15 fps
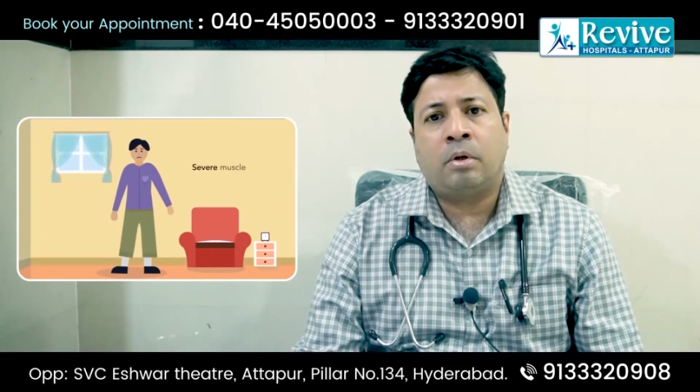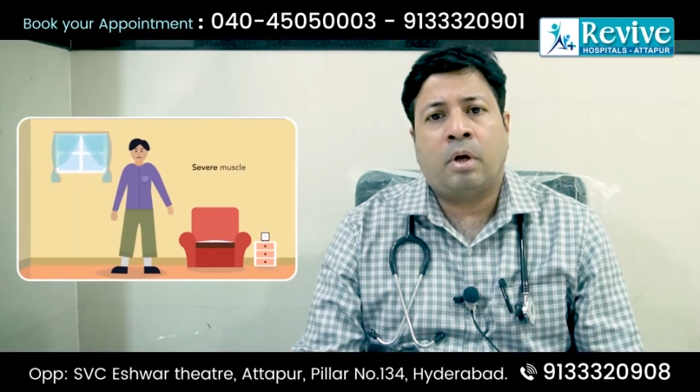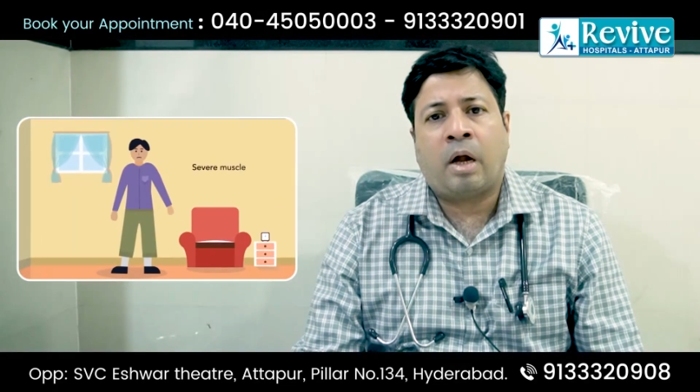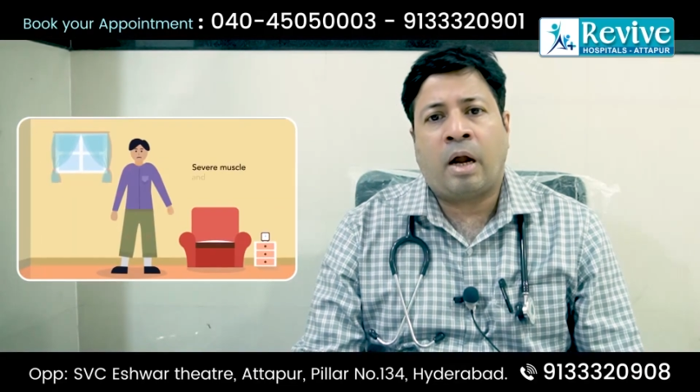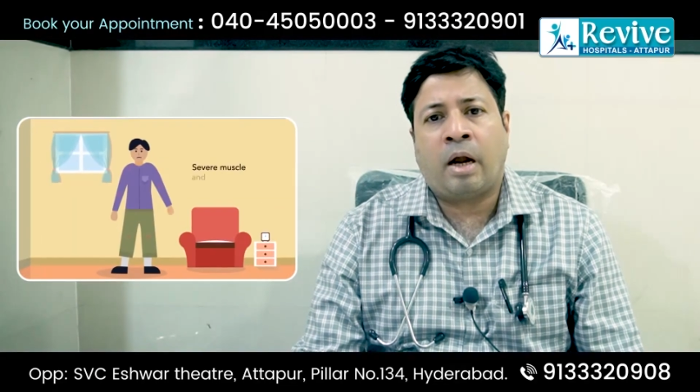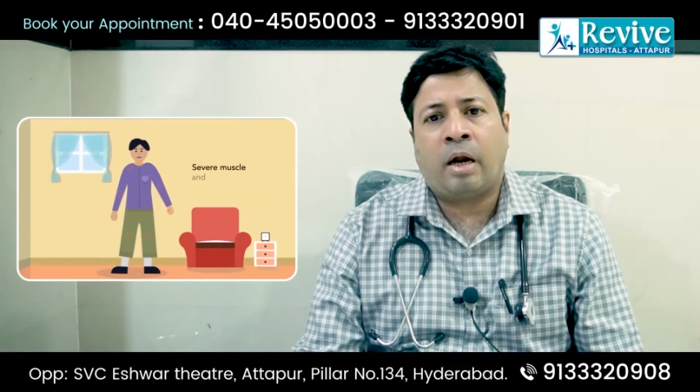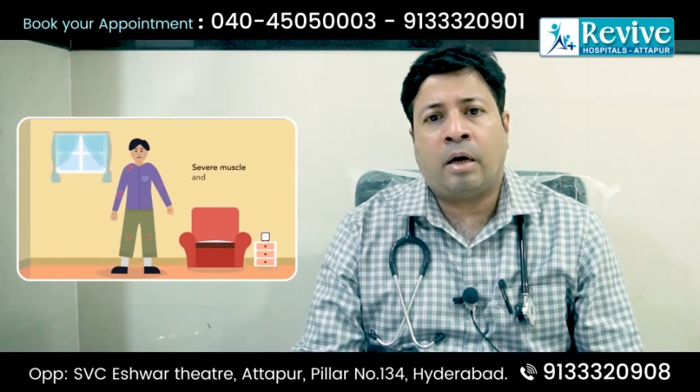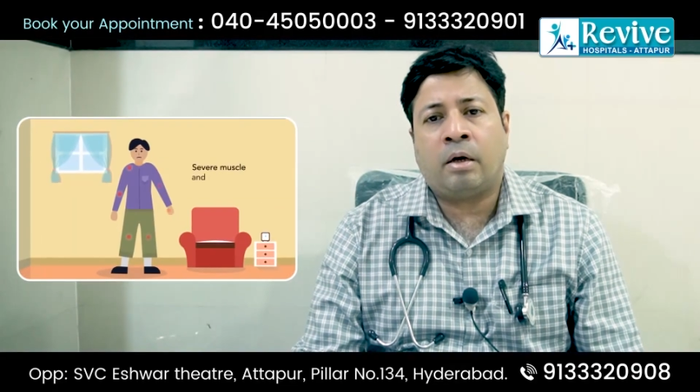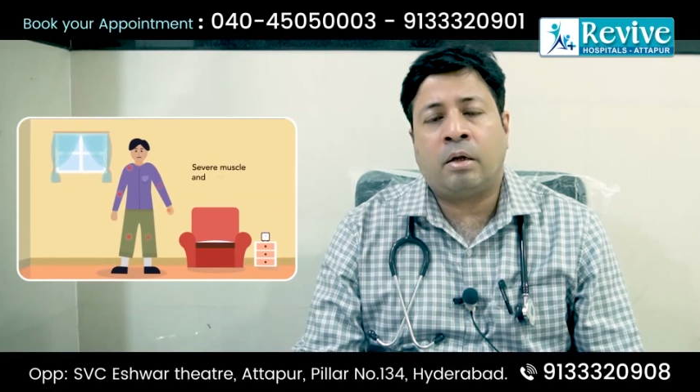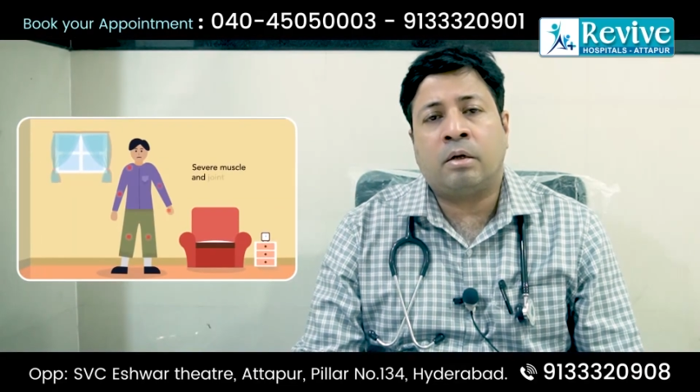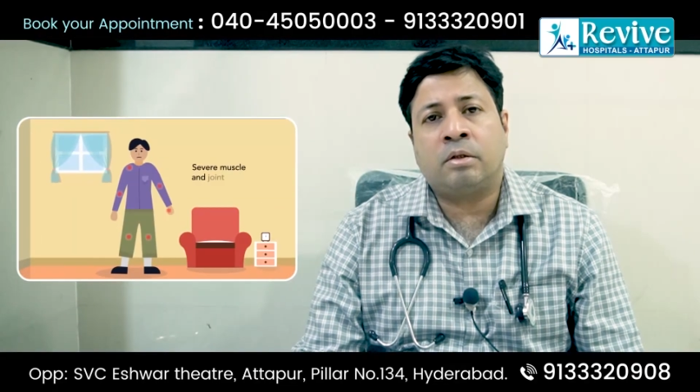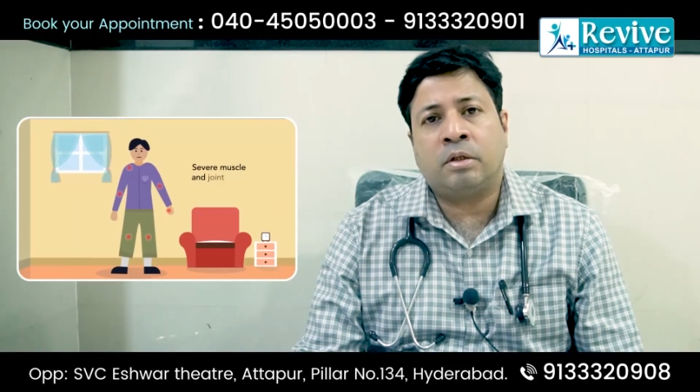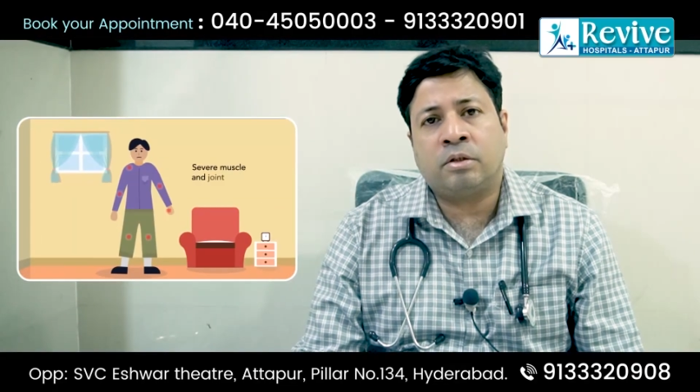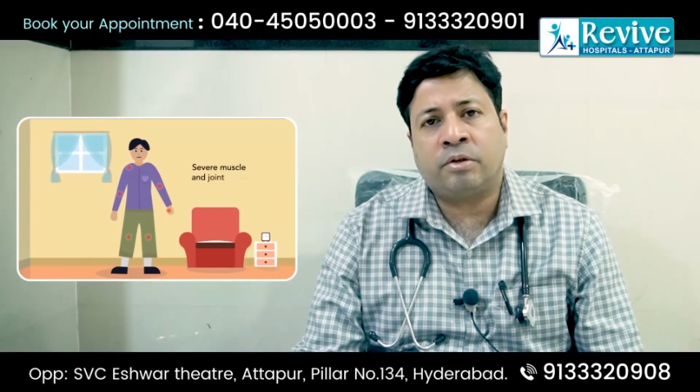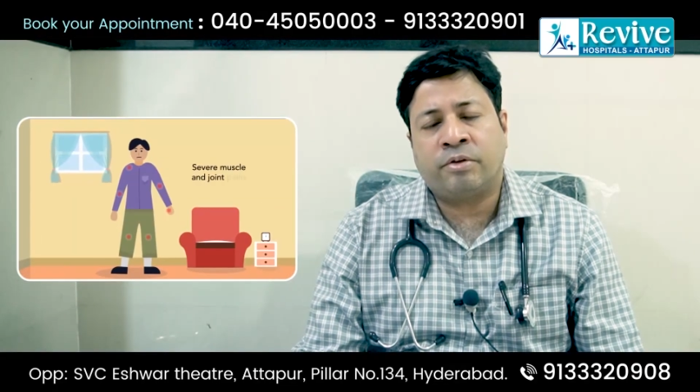And
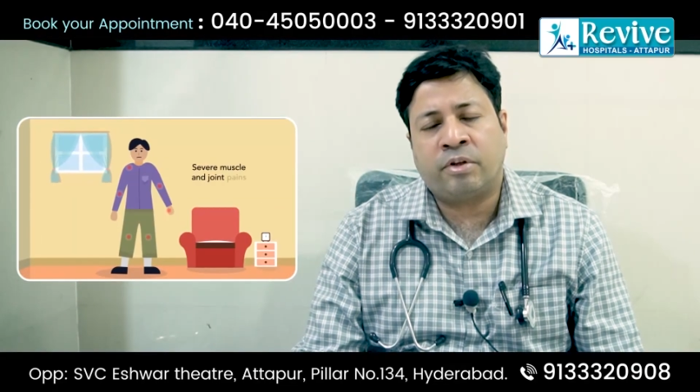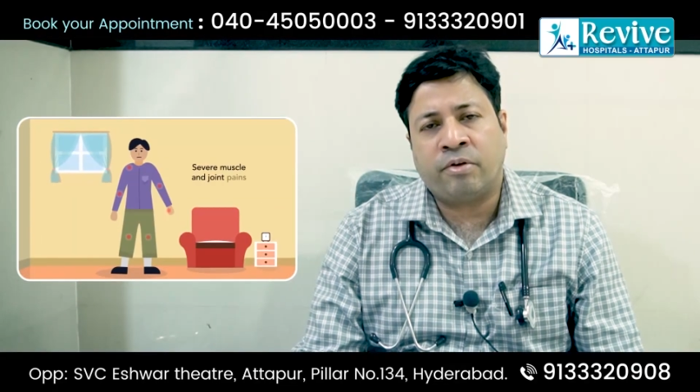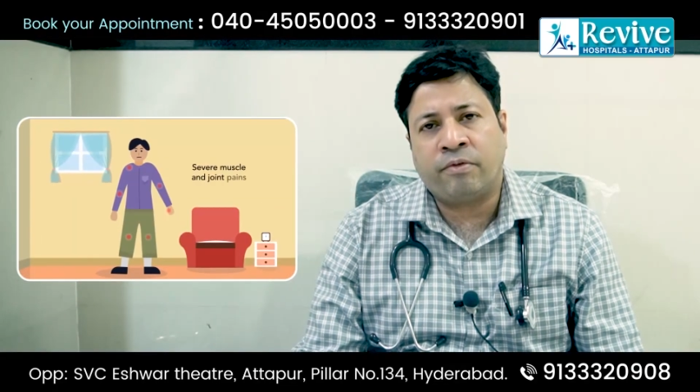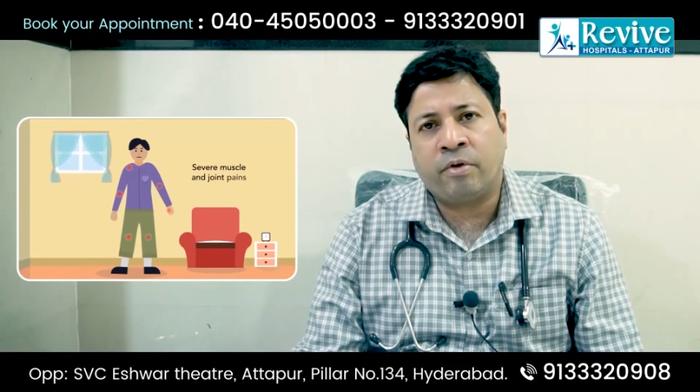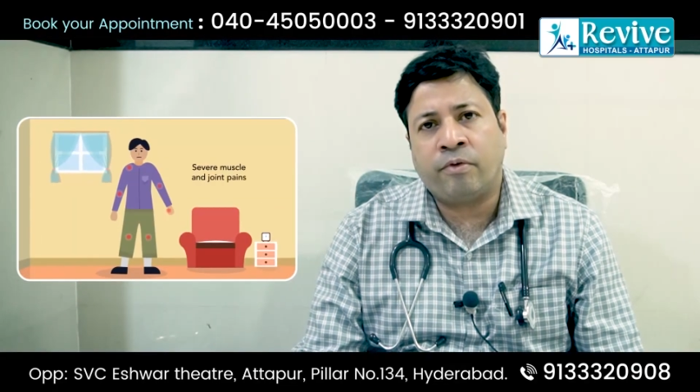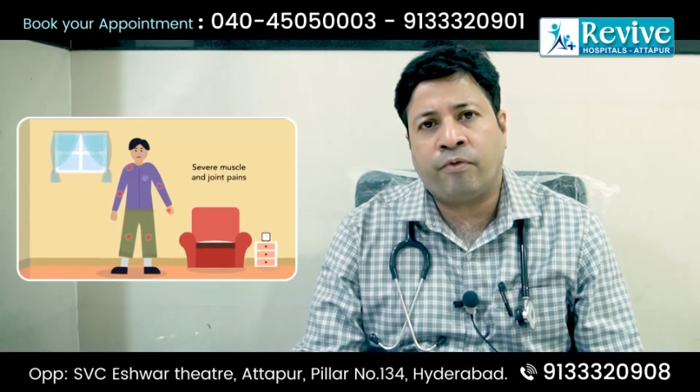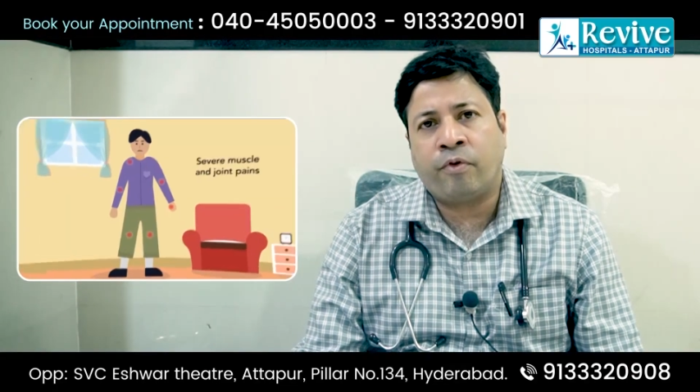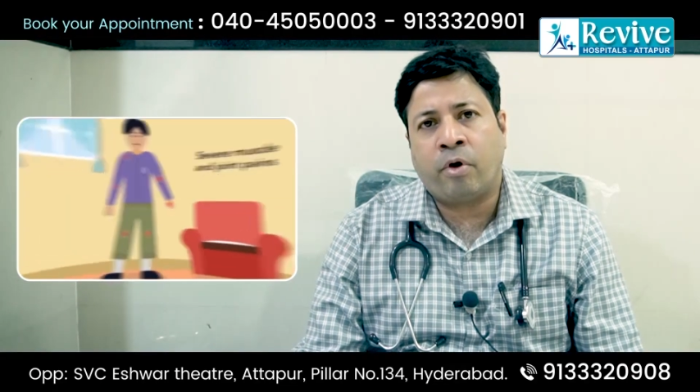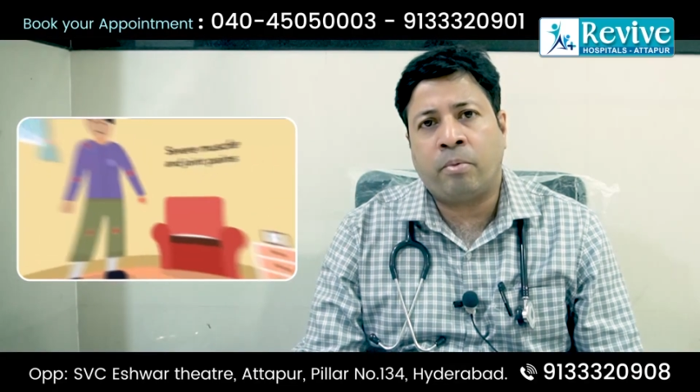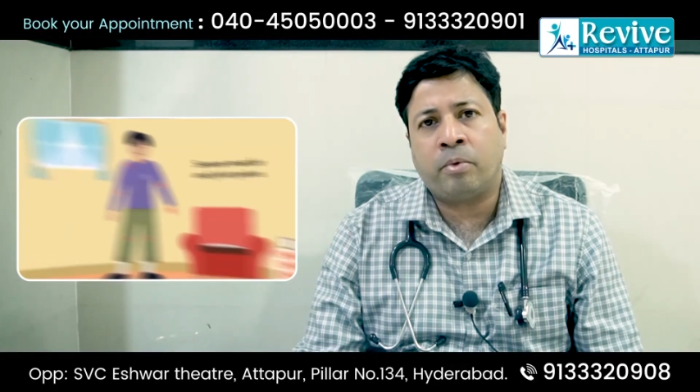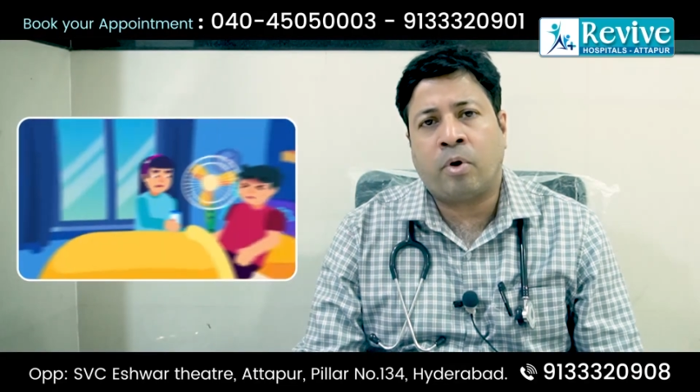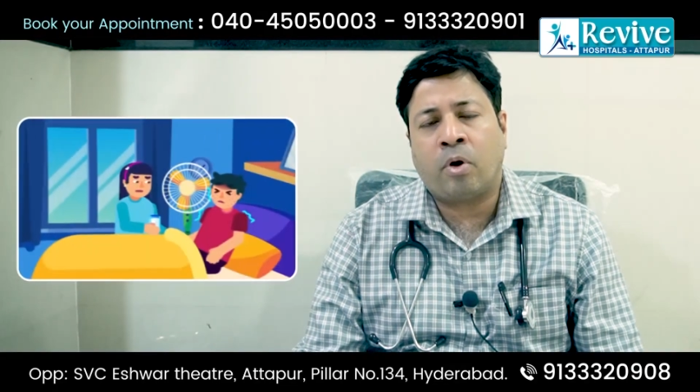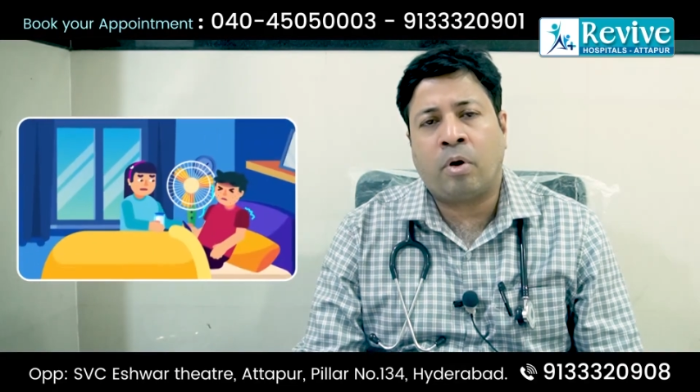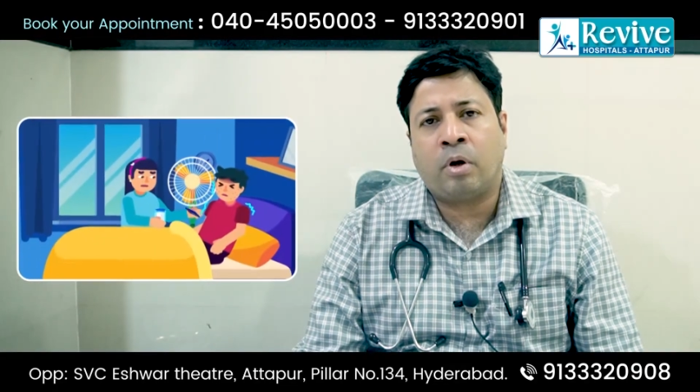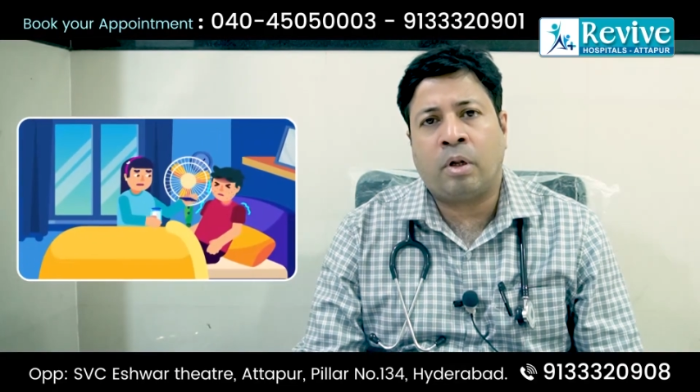there's a severe form
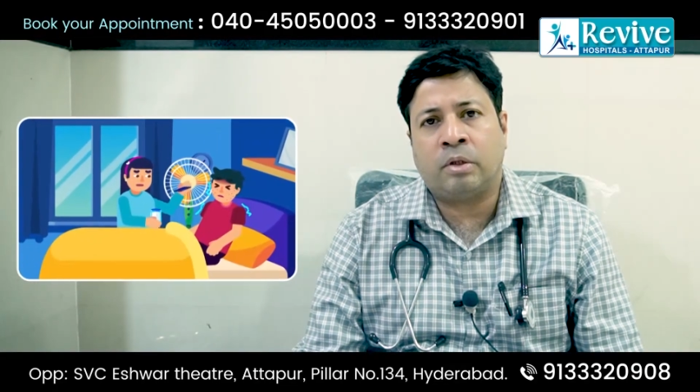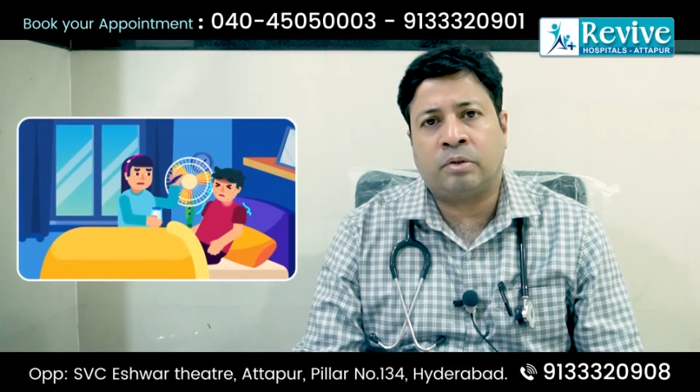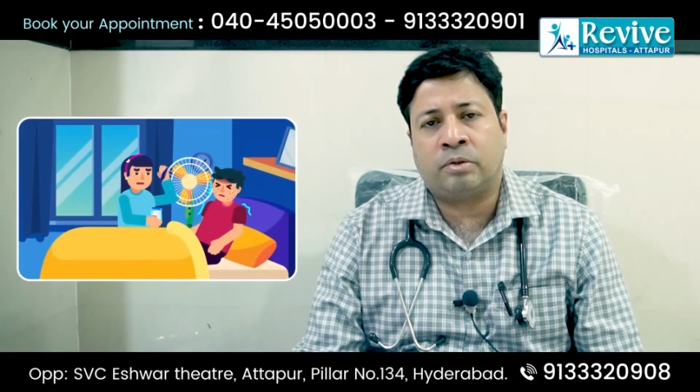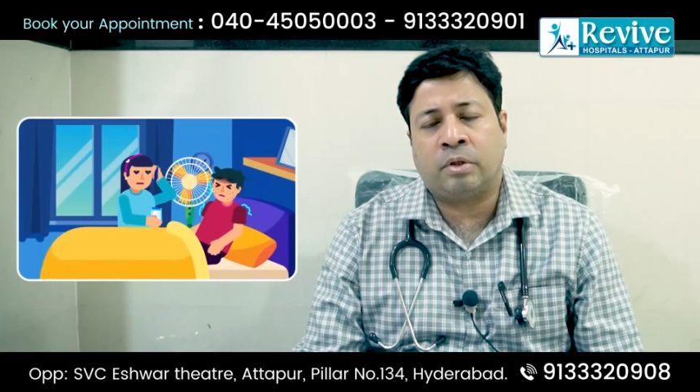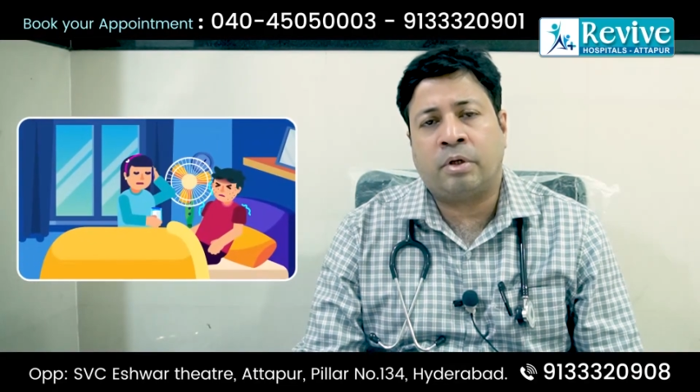called as